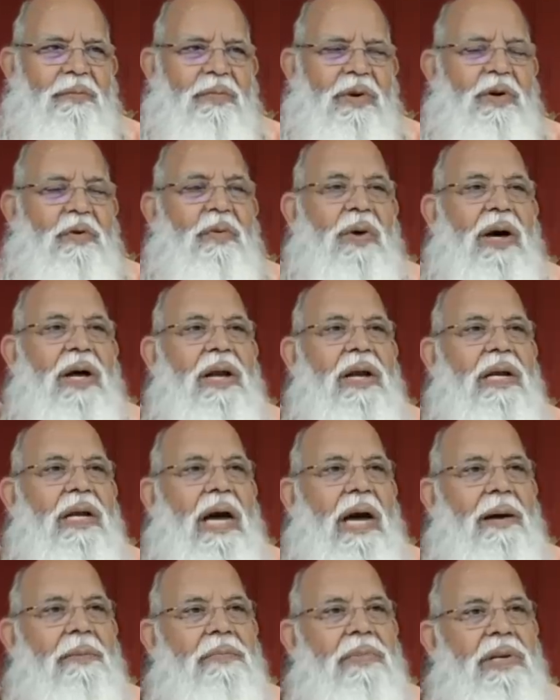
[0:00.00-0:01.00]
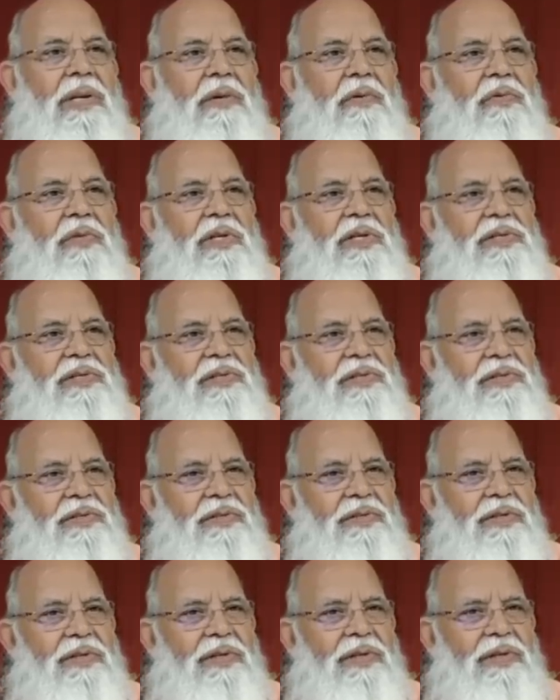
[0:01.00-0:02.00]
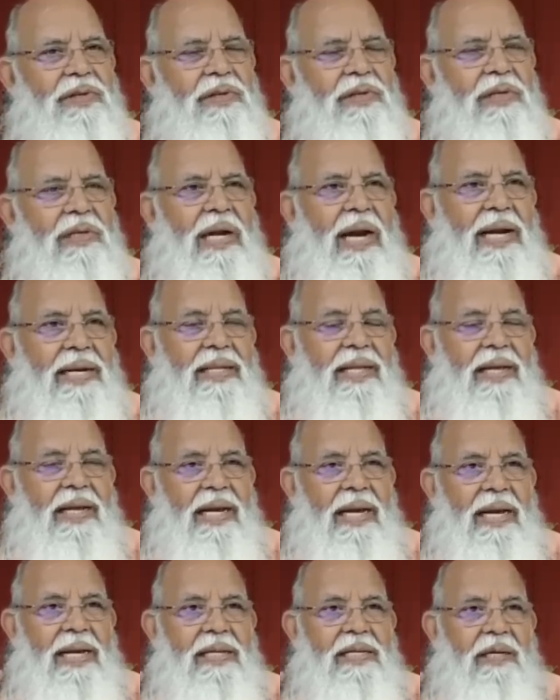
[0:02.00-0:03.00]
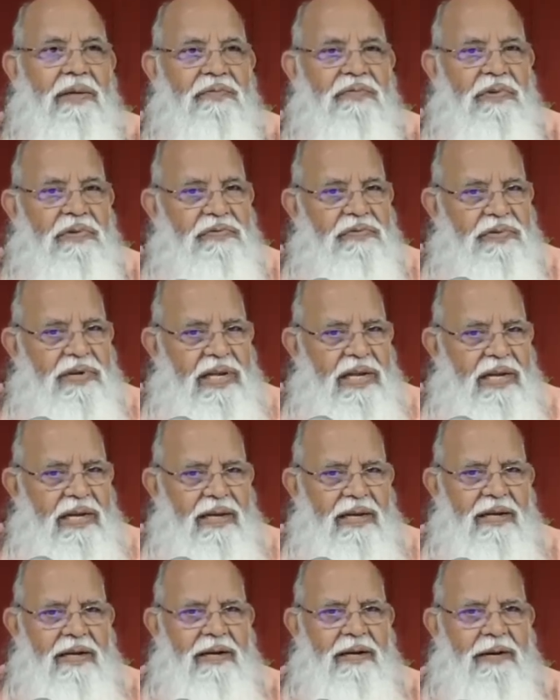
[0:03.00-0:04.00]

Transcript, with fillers: Bhagwan Ram knew this at the age of 15.